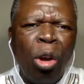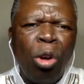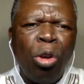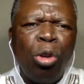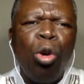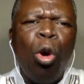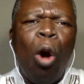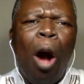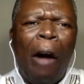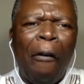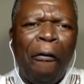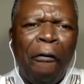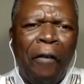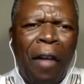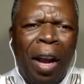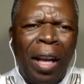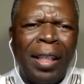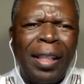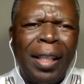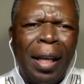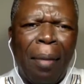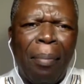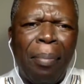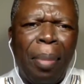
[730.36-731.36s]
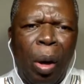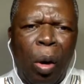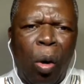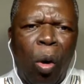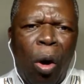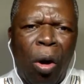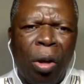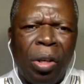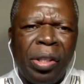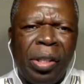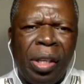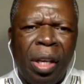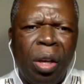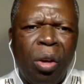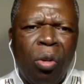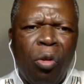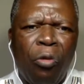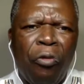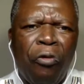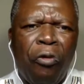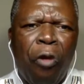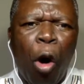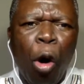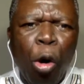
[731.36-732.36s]
You are fighting because
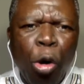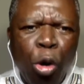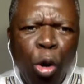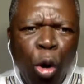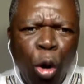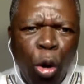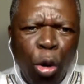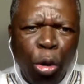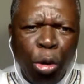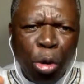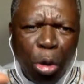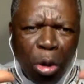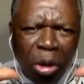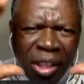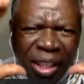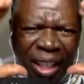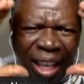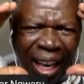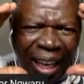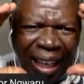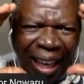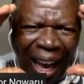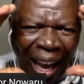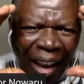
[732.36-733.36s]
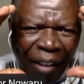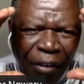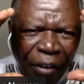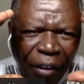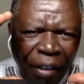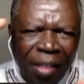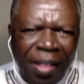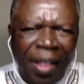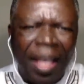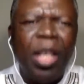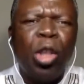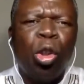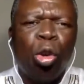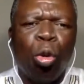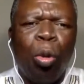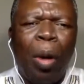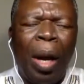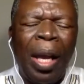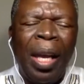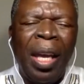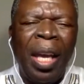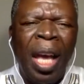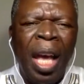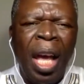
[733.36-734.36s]
for you, you see life this
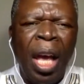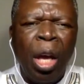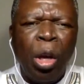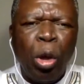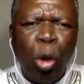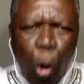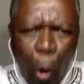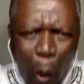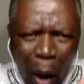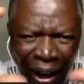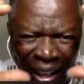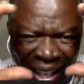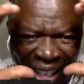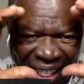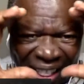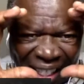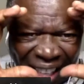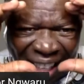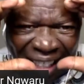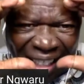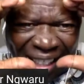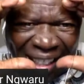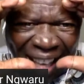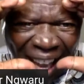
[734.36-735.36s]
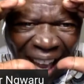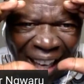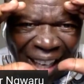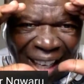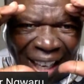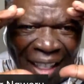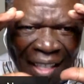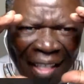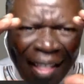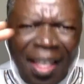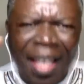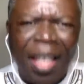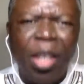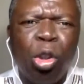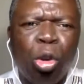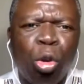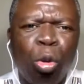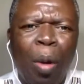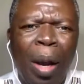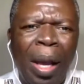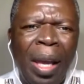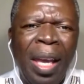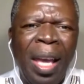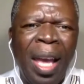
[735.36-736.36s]
way, you want things done
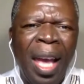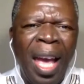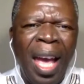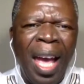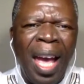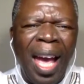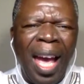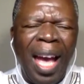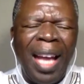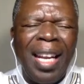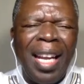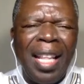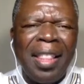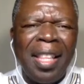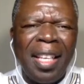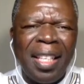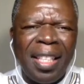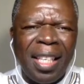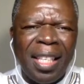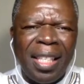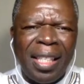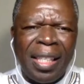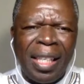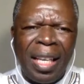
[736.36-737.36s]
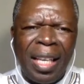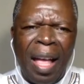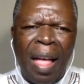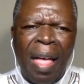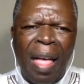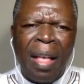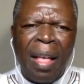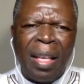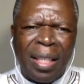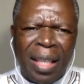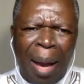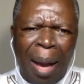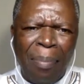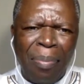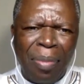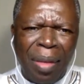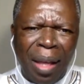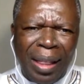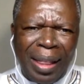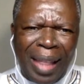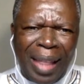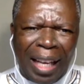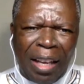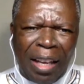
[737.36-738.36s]
this way, and this is
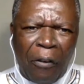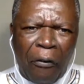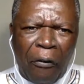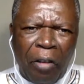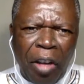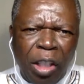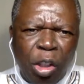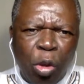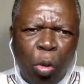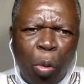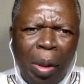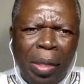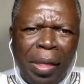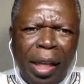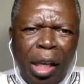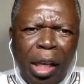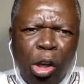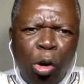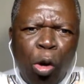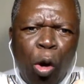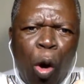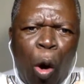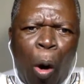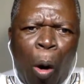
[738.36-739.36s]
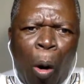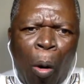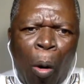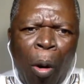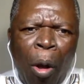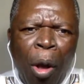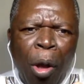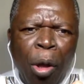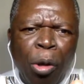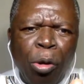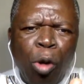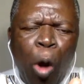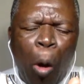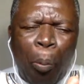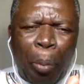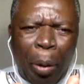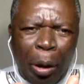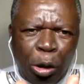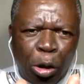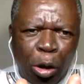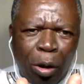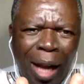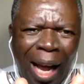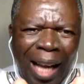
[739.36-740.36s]
something that fits within your
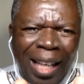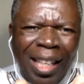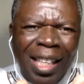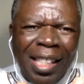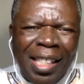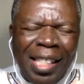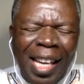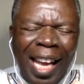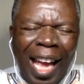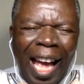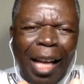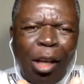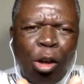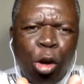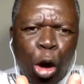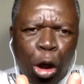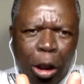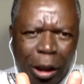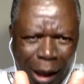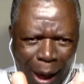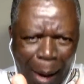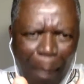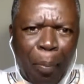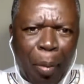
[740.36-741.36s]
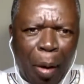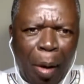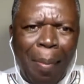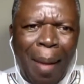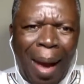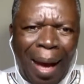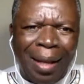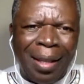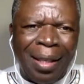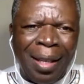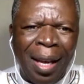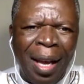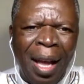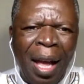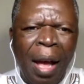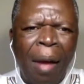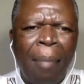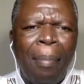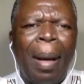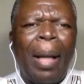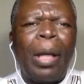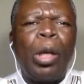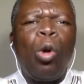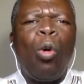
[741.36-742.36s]
personality and your temperament,
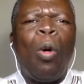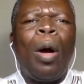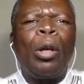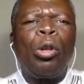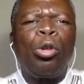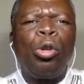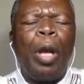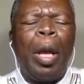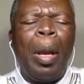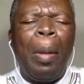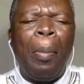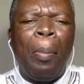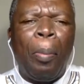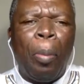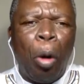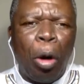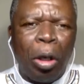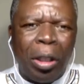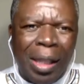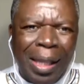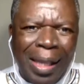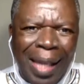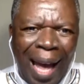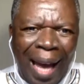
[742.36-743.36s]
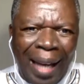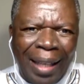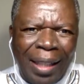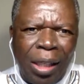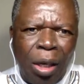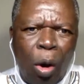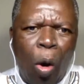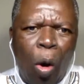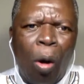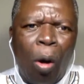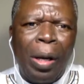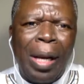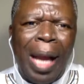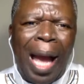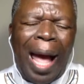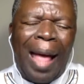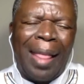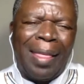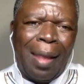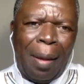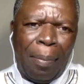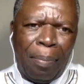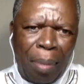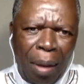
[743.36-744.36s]
but you want to impose that on
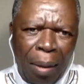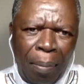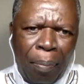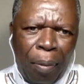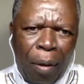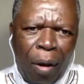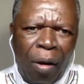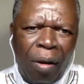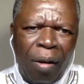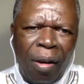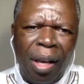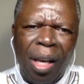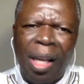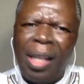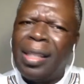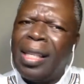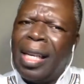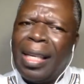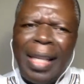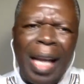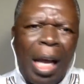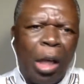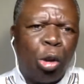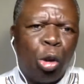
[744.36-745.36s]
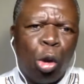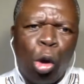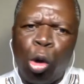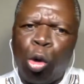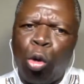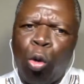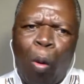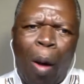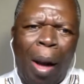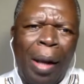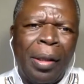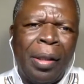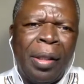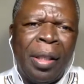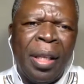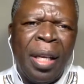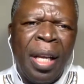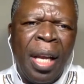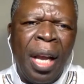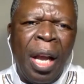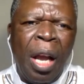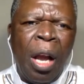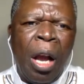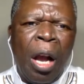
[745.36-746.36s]
other people. It does not
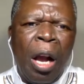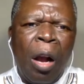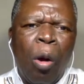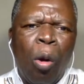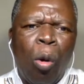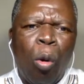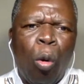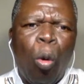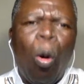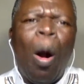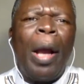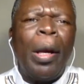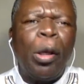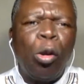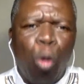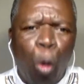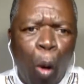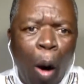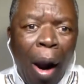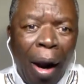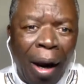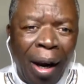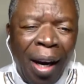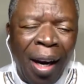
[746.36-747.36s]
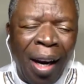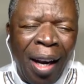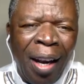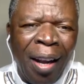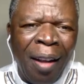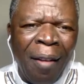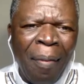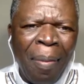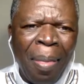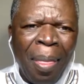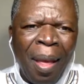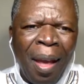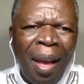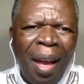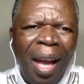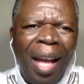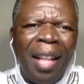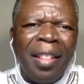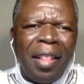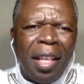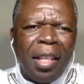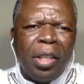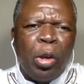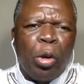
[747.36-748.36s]
quite work.
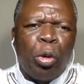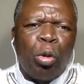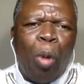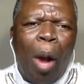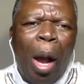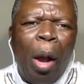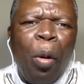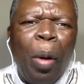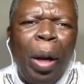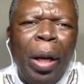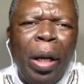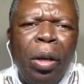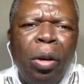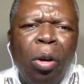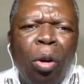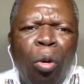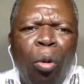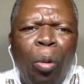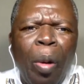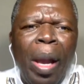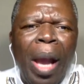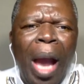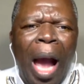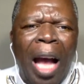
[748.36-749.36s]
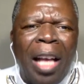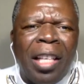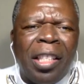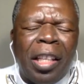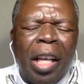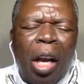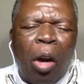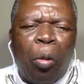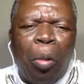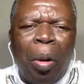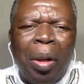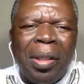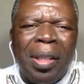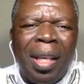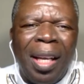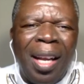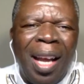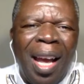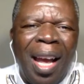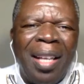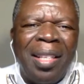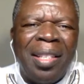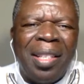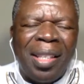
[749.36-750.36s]
And this is why when we ask a
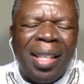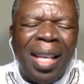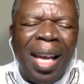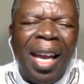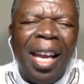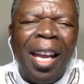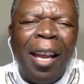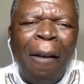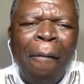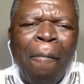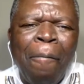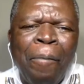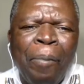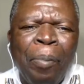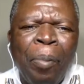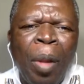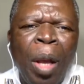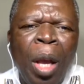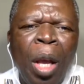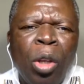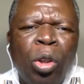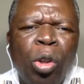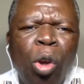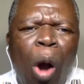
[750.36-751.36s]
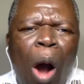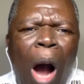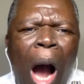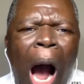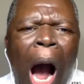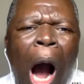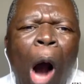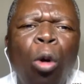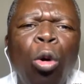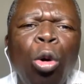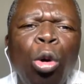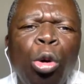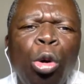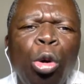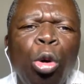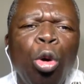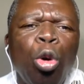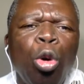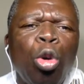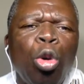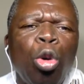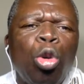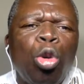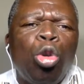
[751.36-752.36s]
question and say, so how do
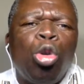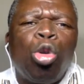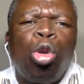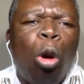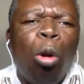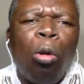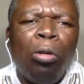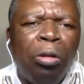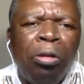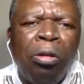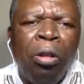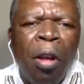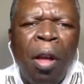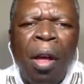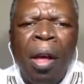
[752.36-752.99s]
you solve